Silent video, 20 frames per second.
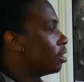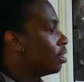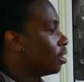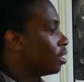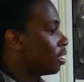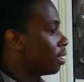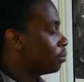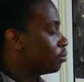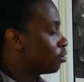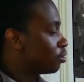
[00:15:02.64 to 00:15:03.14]

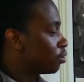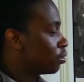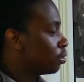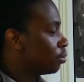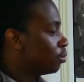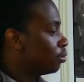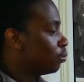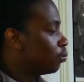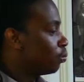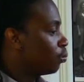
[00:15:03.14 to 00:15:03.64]
I'm
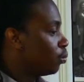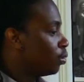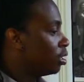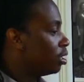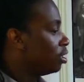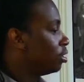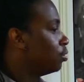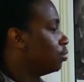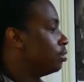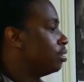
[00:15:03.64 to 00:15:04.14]
sure
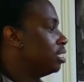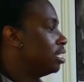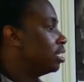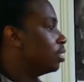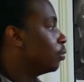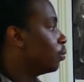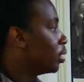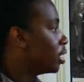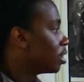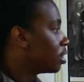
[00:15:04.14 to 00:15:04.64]
you
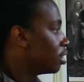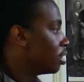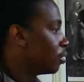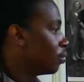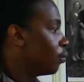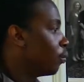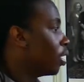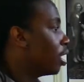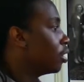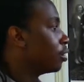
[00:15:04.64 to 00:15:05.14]
deal with the
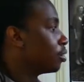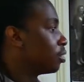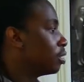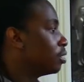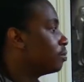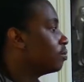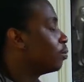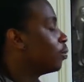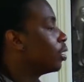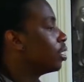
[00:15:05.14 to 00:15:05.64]
wealth
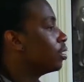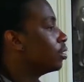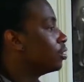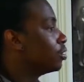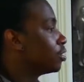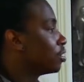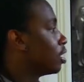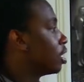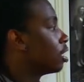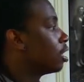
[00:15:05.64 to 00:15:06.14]
of, well,
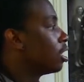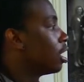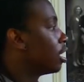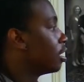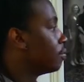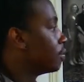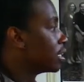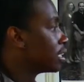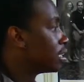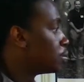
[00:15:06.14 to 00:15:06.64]
there's not a lot
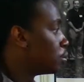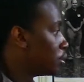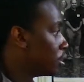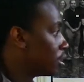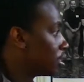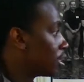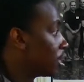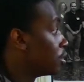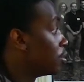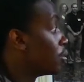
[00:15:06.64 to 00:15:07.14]
of
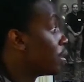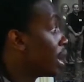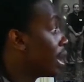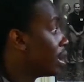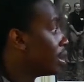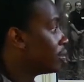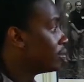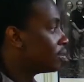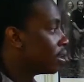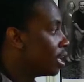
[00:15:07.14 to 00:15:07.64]
experience that you
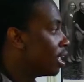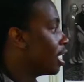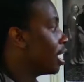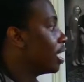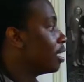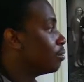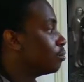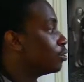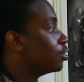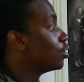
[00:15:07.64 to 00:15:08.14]
have.
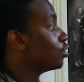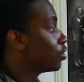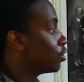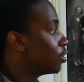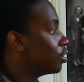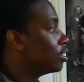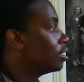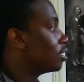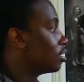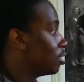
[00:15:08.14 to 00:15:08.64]
Every
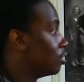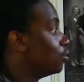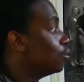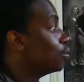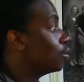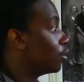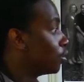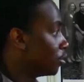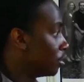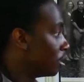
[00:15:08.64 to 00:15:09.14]
turn is a new
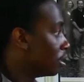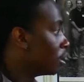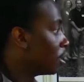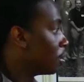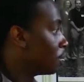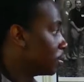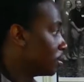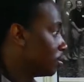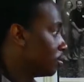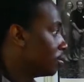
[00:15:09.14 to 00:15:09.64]
learning
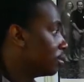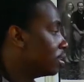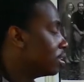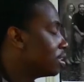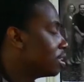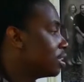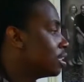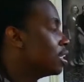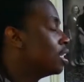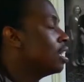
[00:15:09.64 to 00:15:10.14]

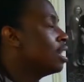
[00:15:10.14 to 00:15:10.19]
opportunity.